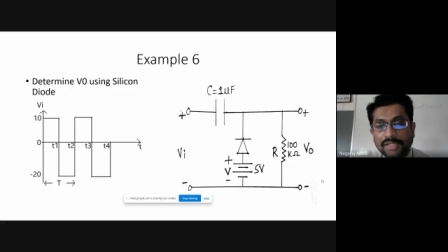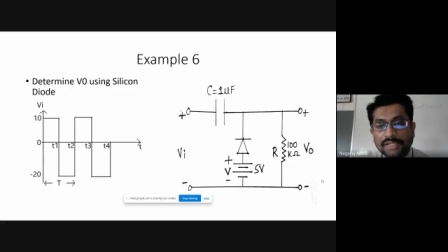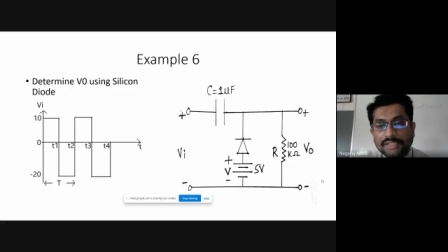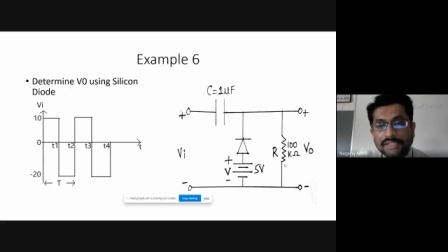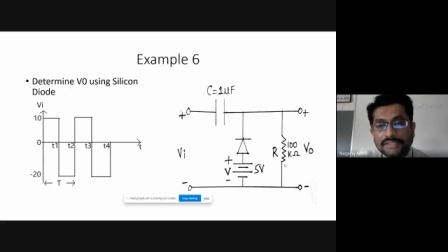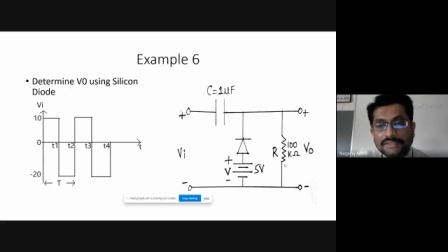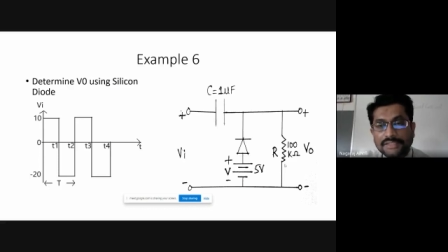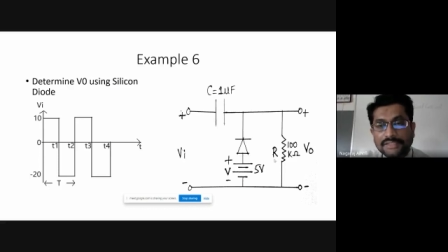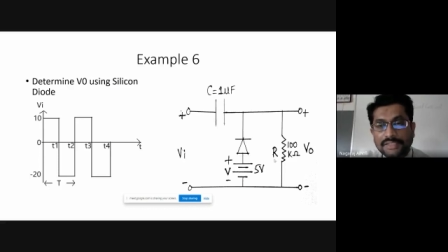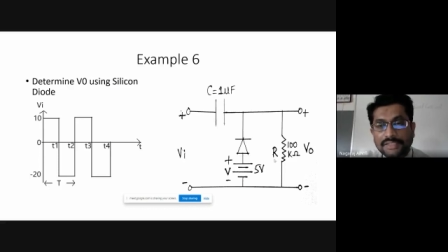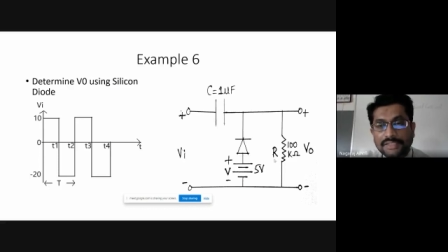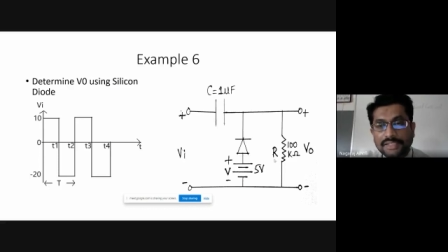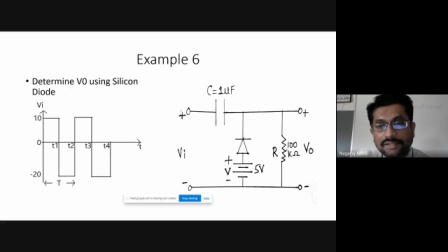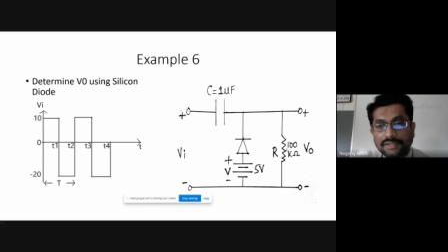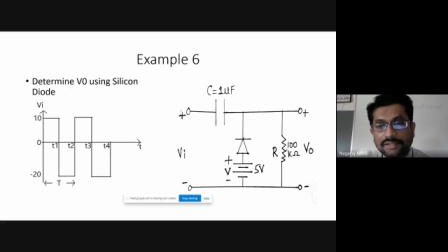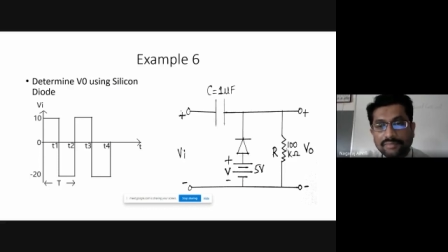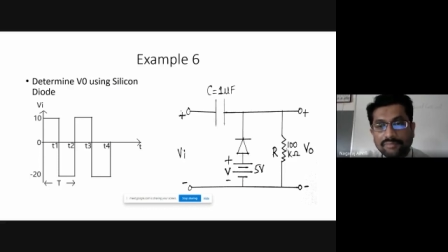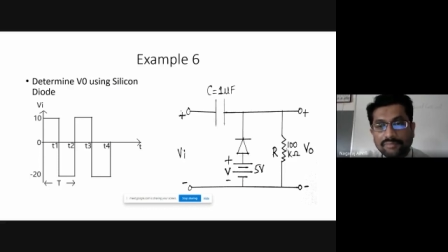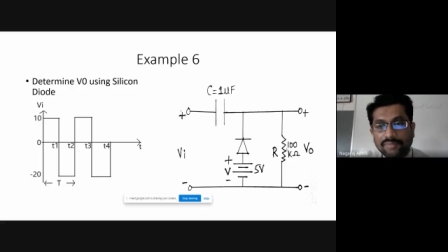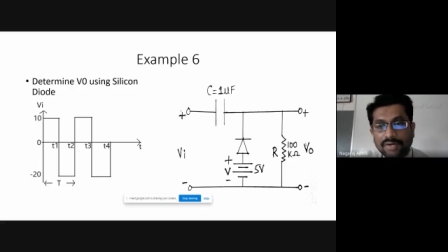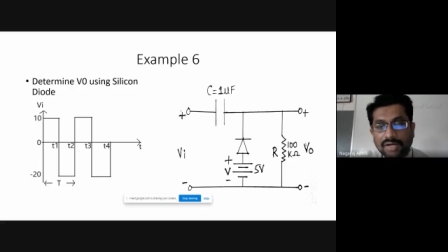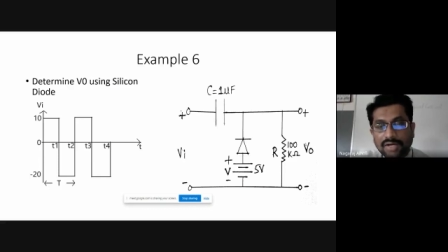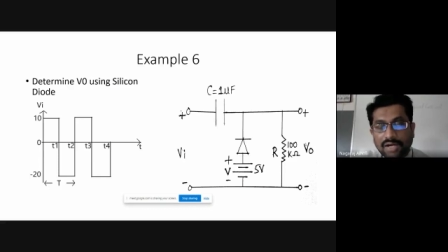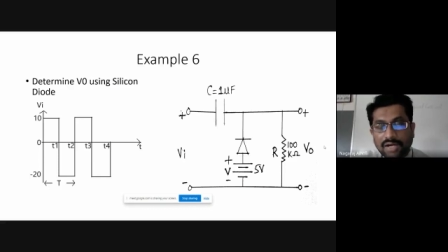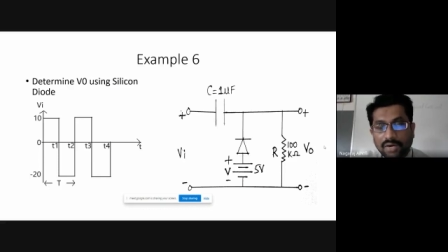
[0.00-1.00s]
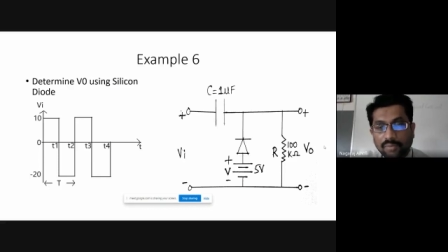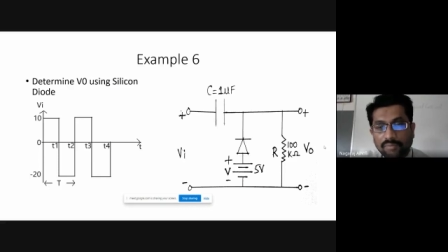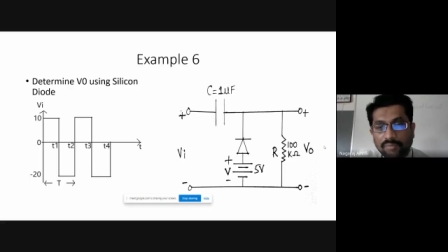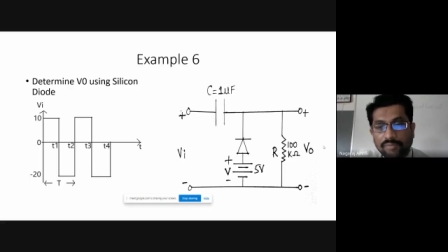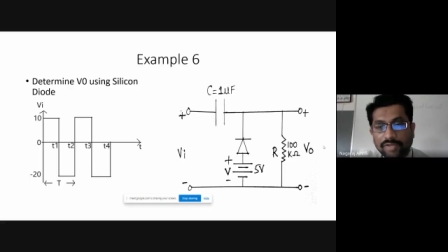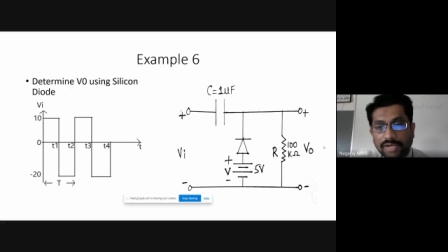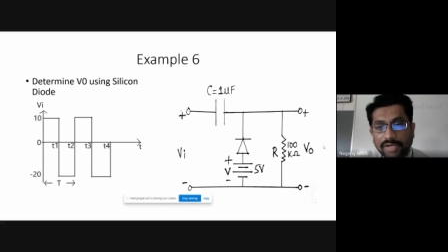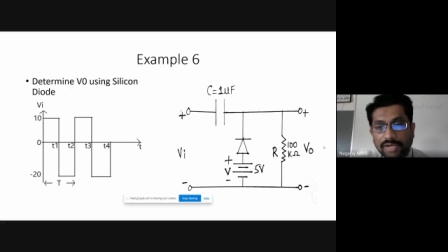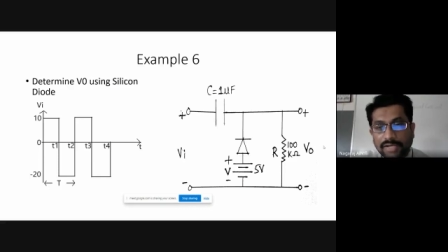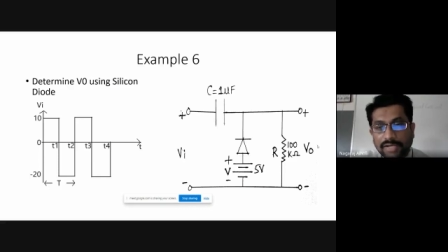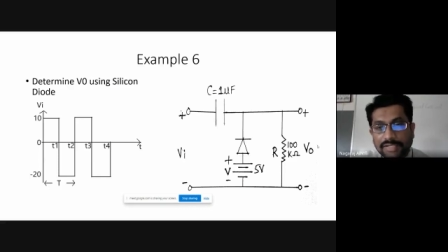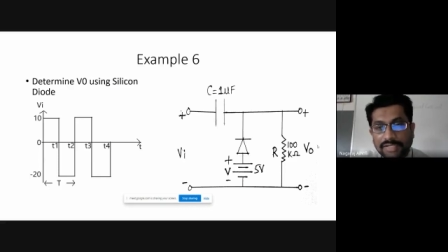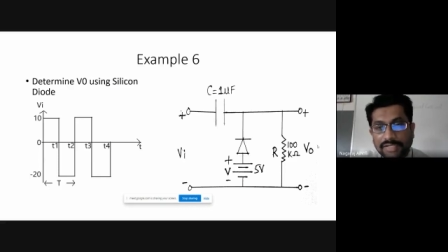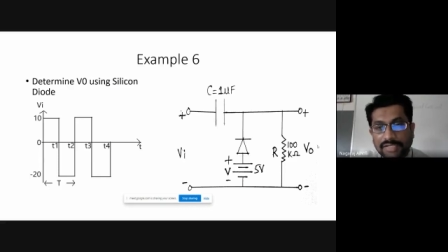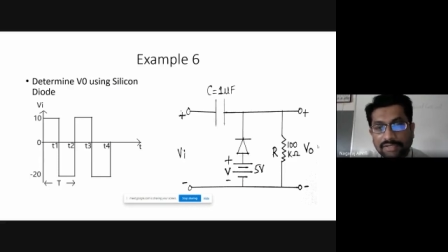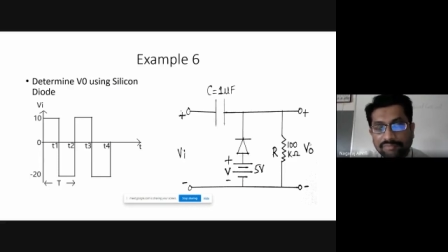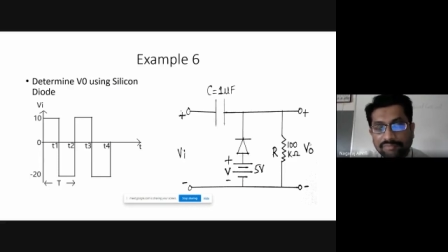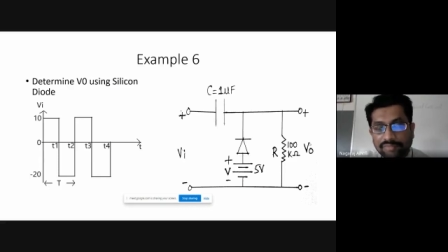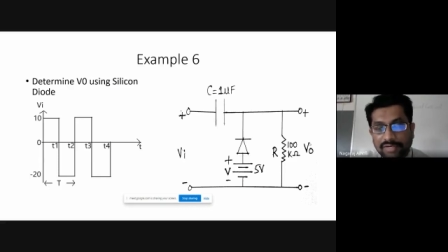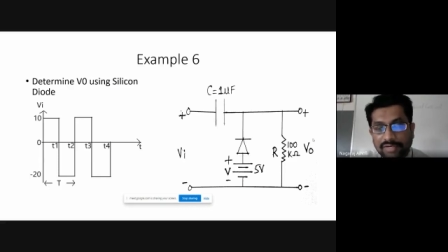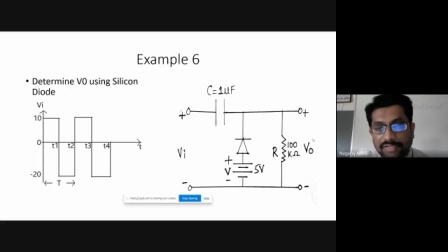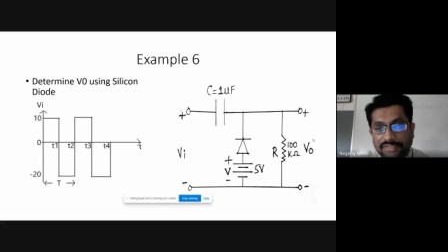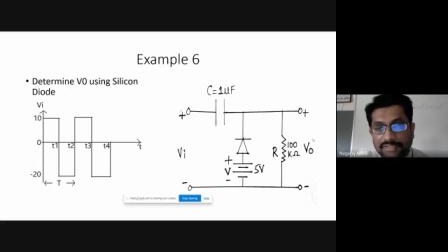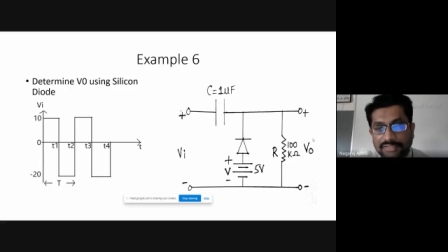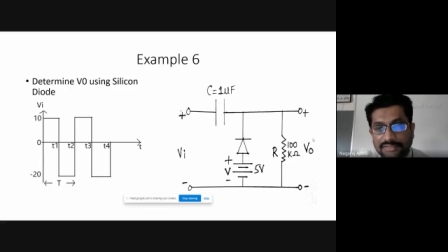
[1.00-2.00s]
See how we
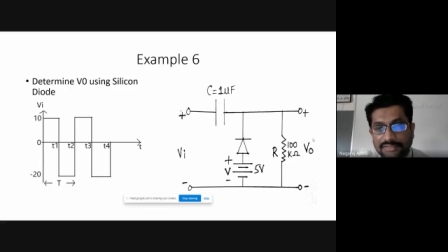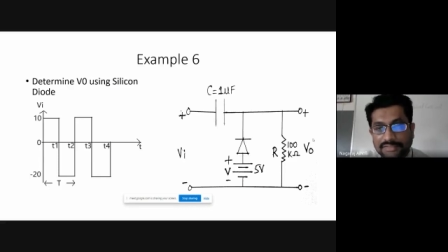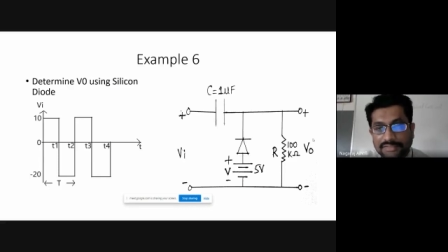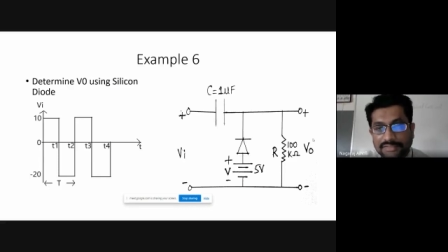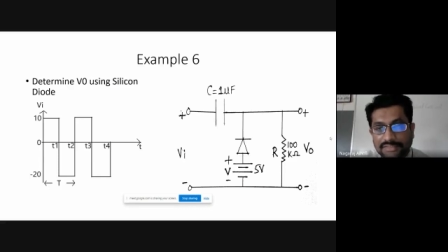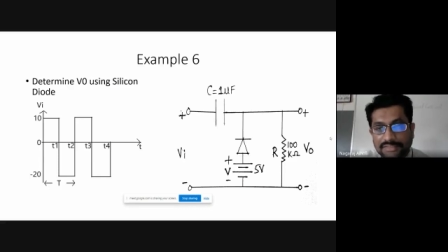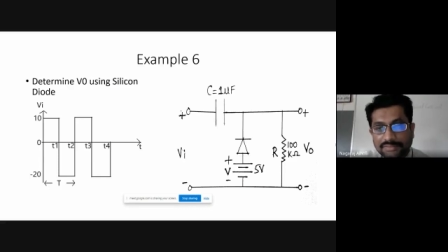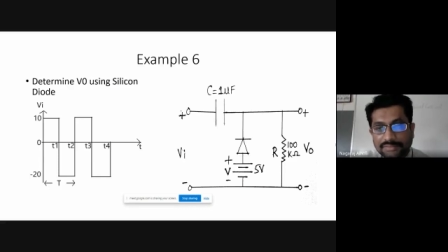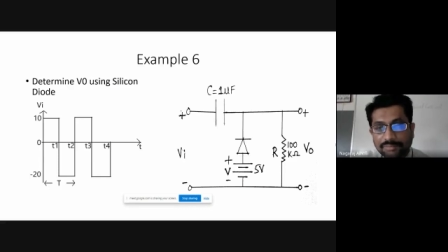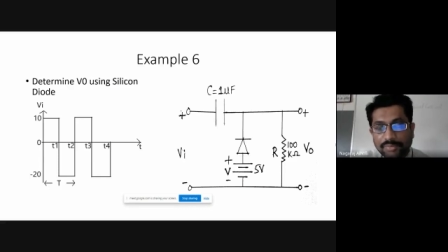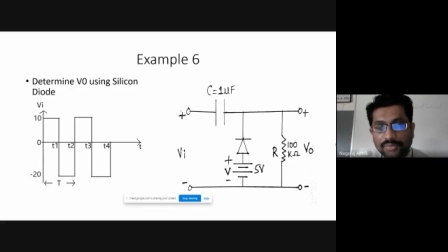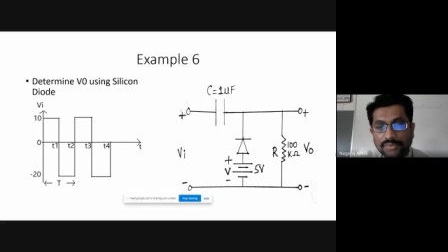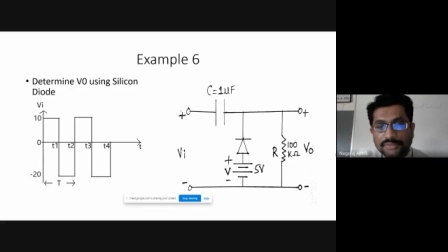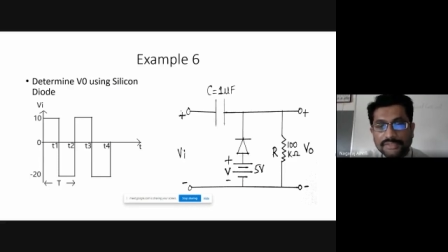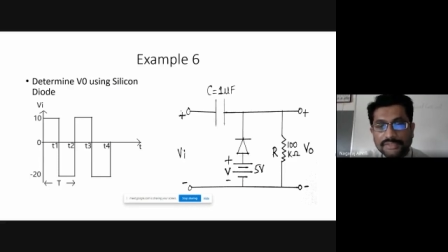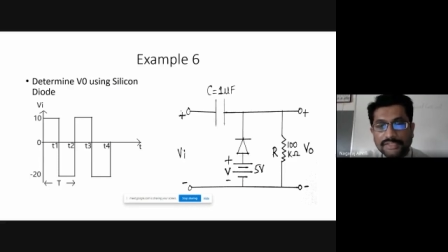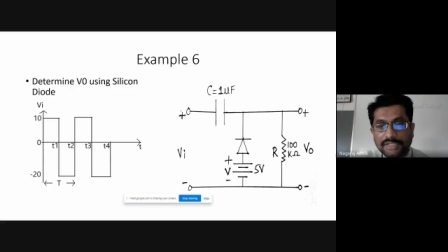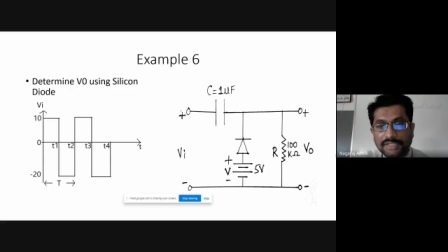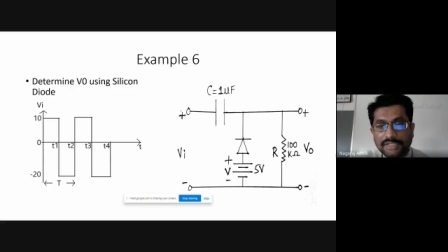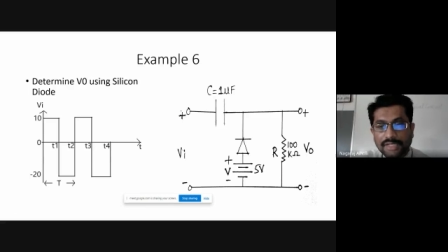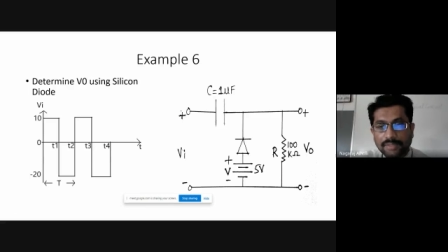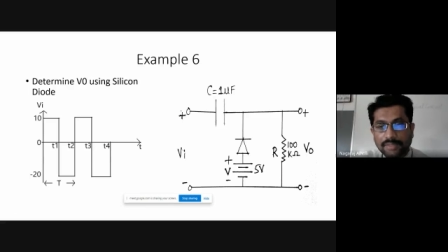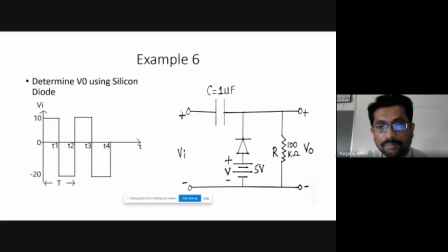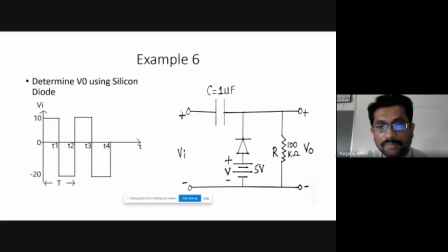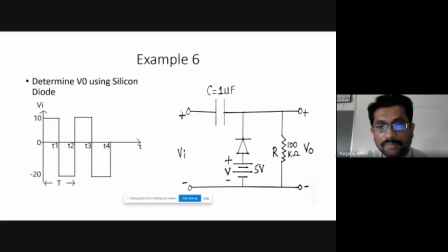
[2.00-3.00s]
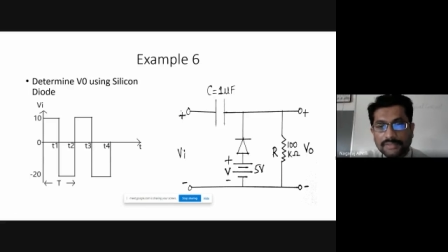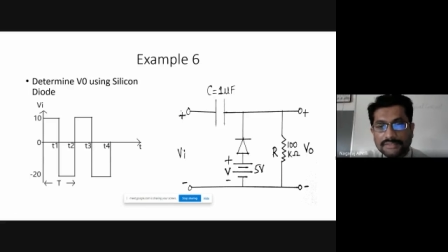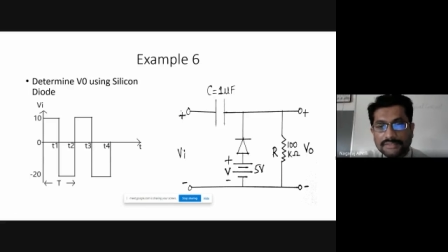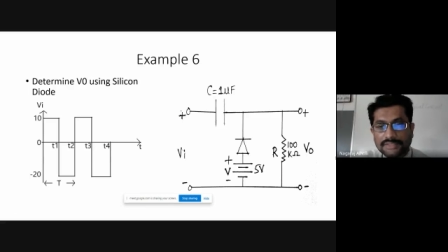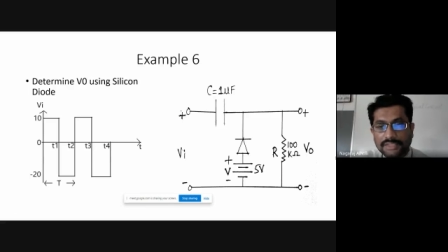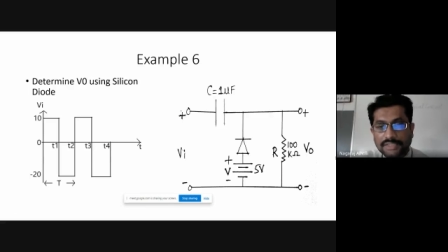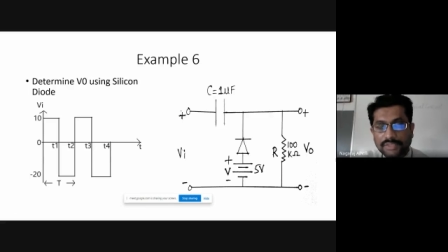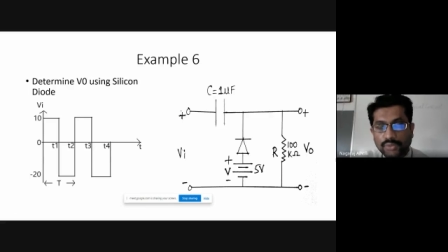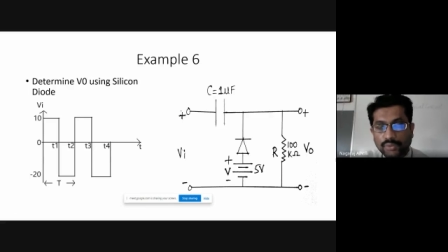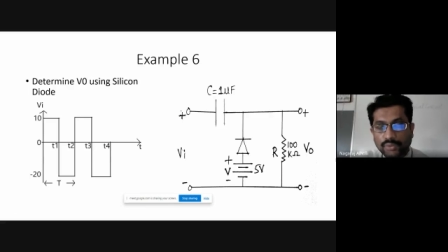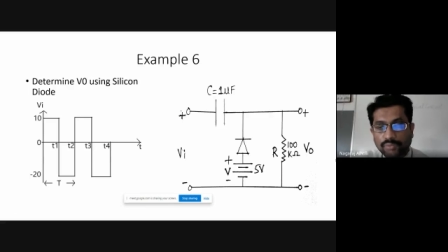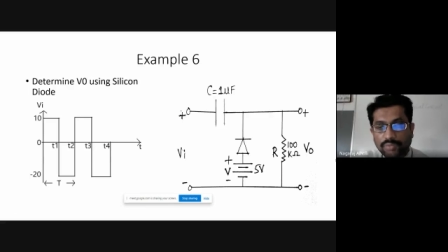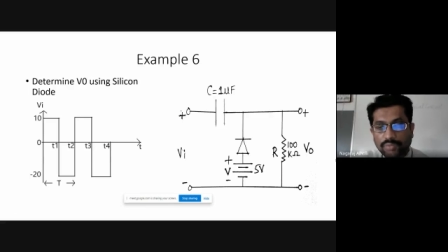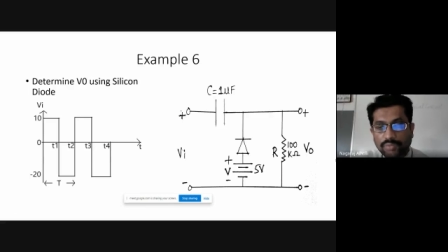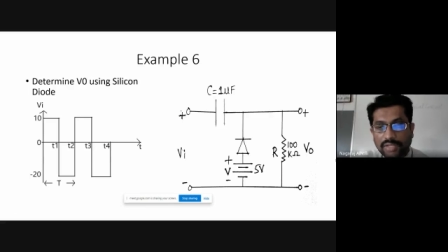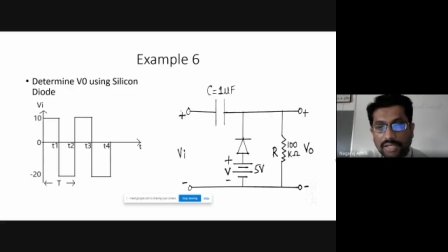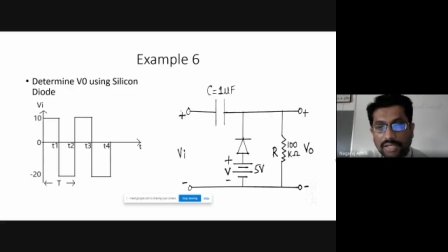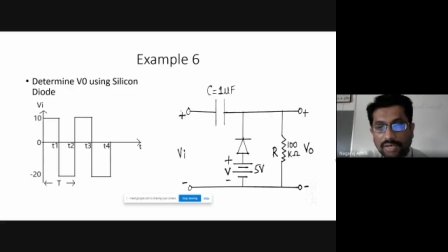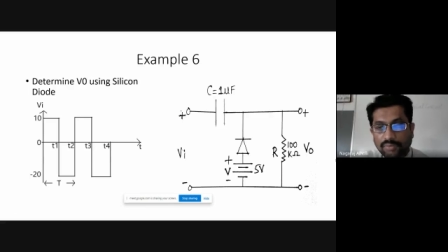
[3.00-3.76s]
identified this is because in clipper circuit we